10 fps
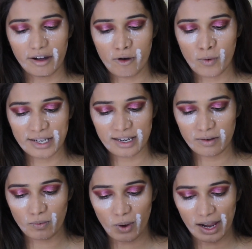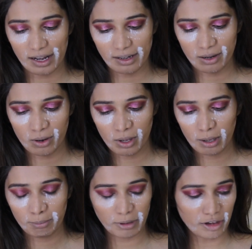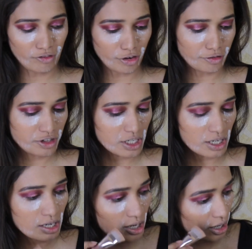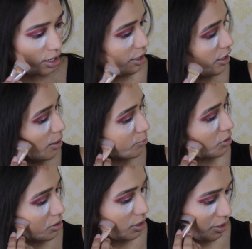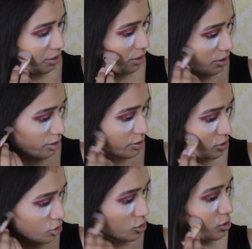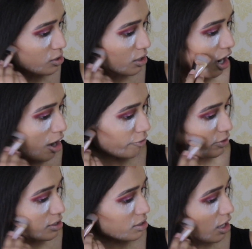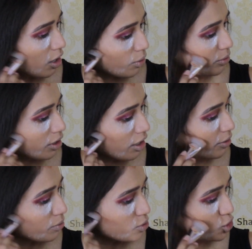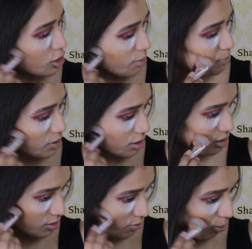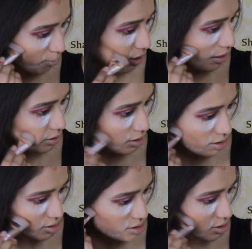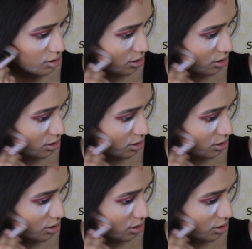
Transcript: Wet n Wild P50 and I'm going to like carve this out. I don't know, shape this or blend this.